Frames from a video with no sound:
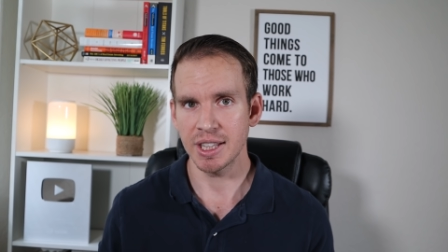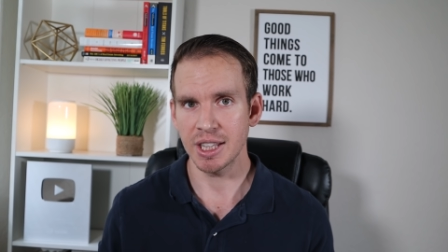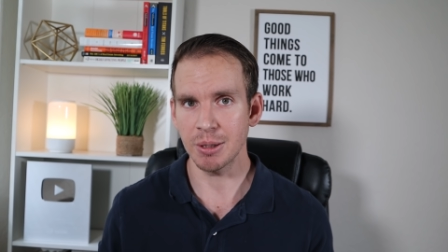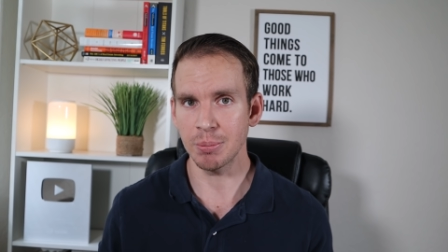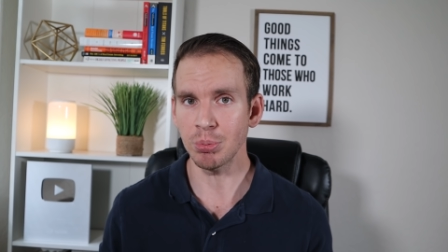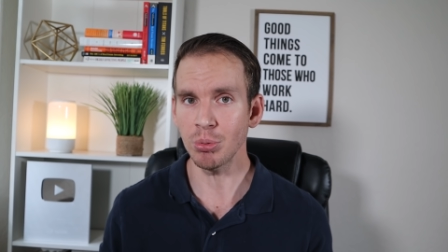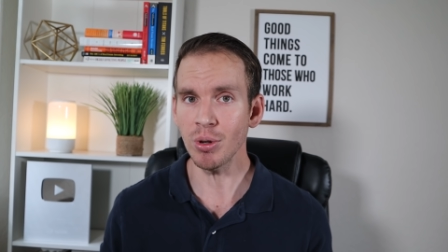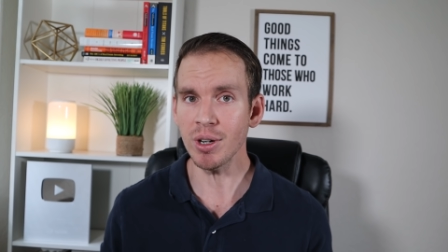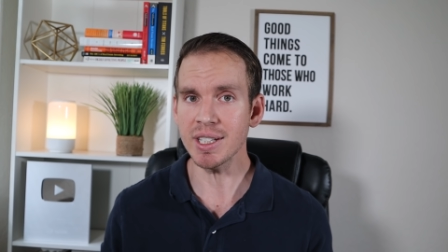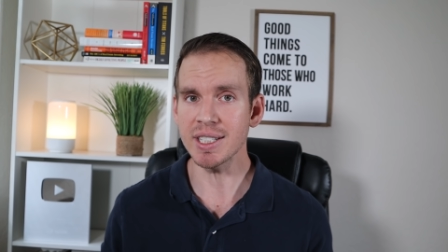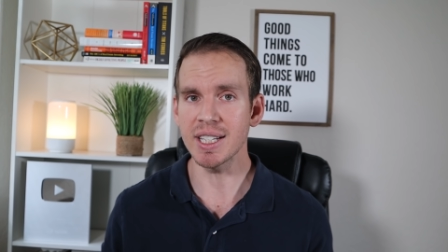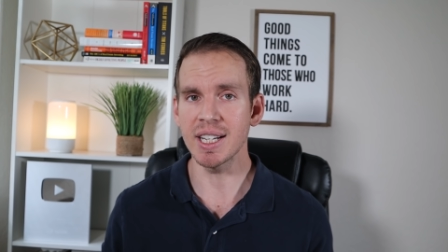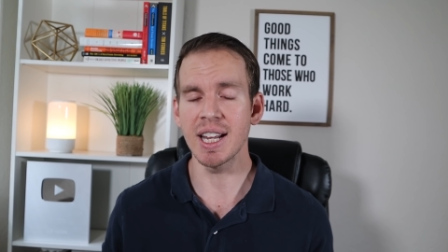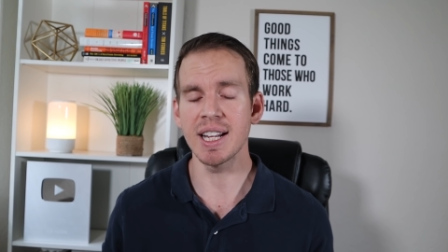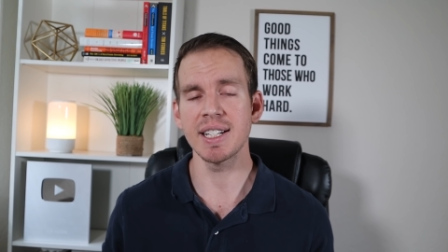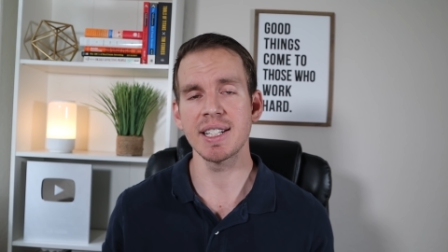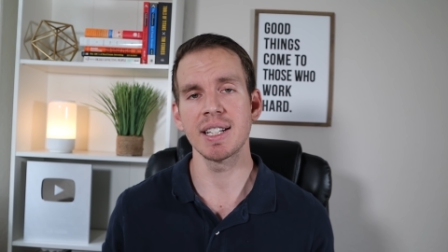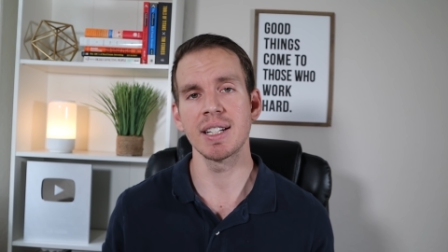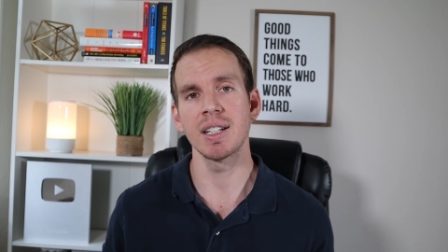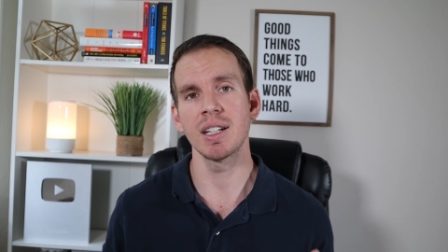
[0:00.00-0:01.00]
the
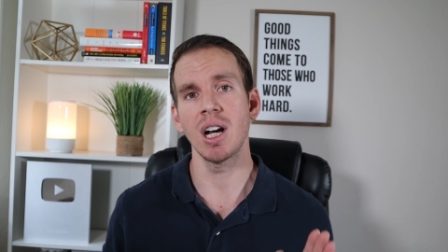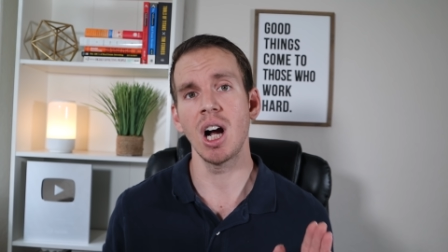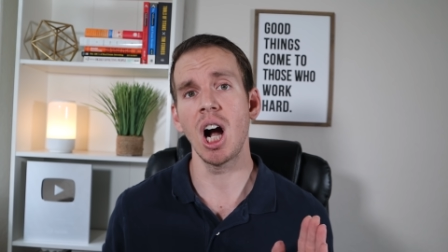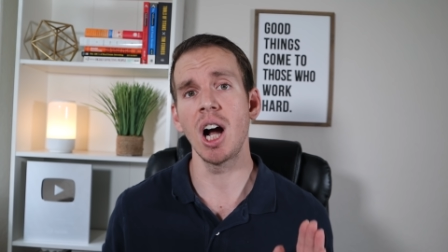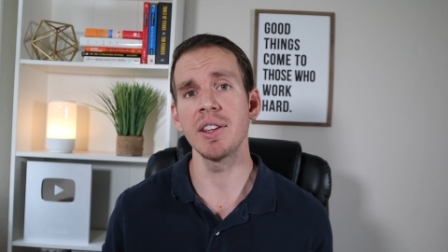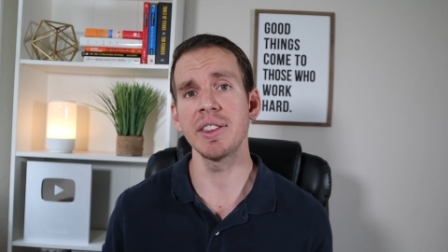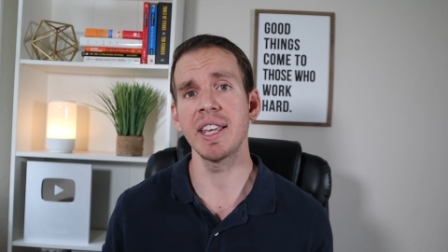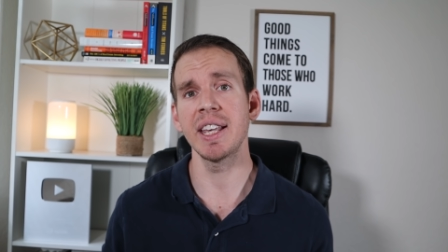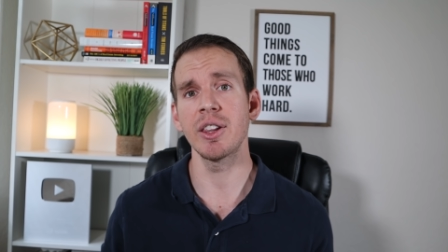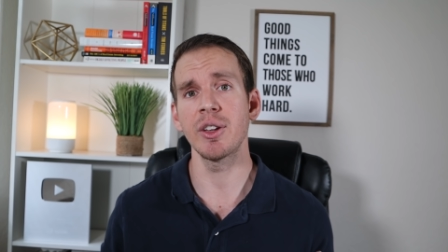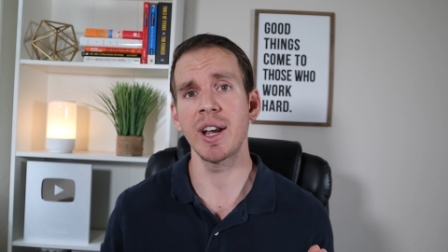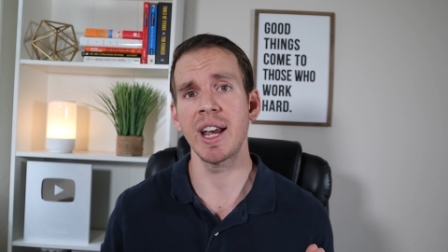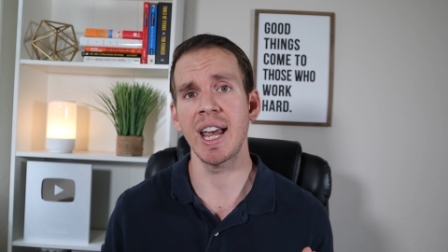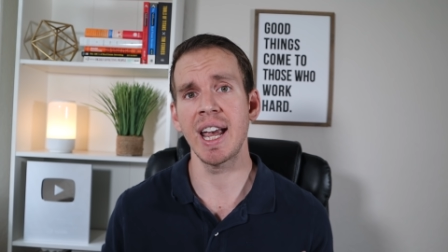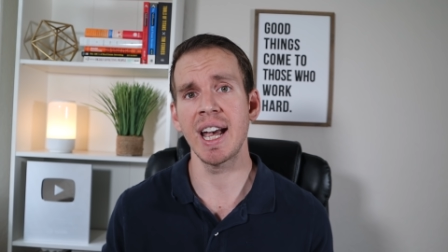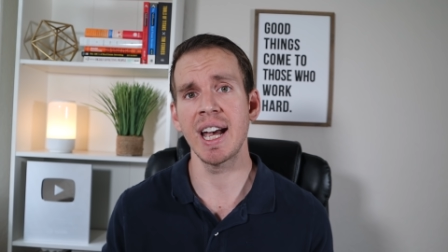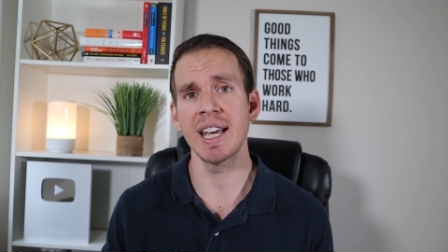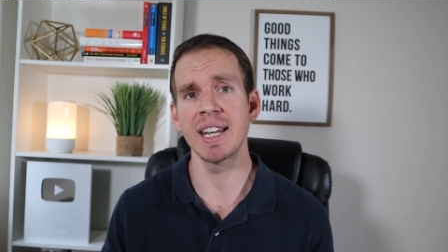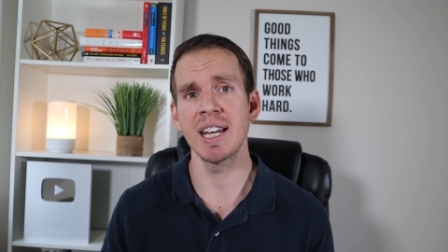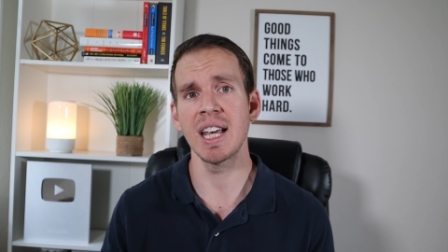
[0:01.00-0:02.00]
president, on the other
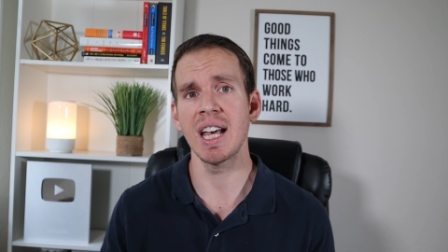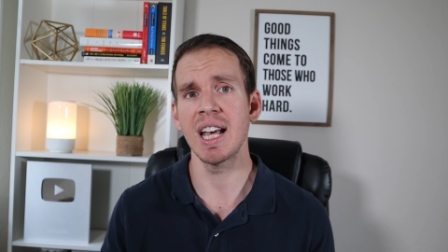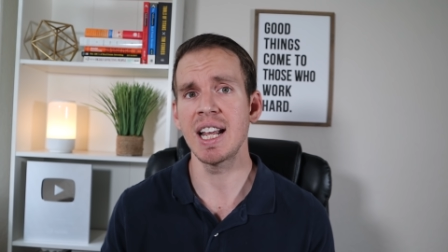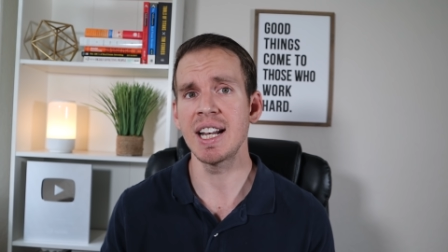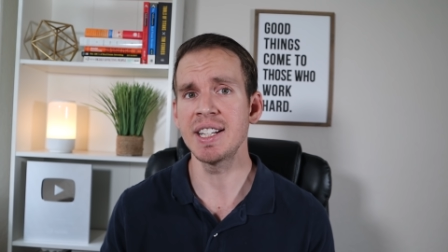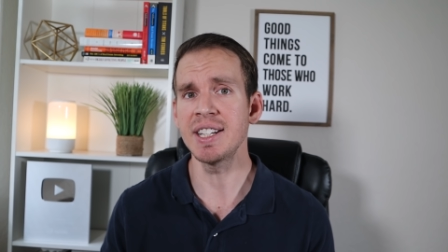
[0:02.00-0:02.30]
hand,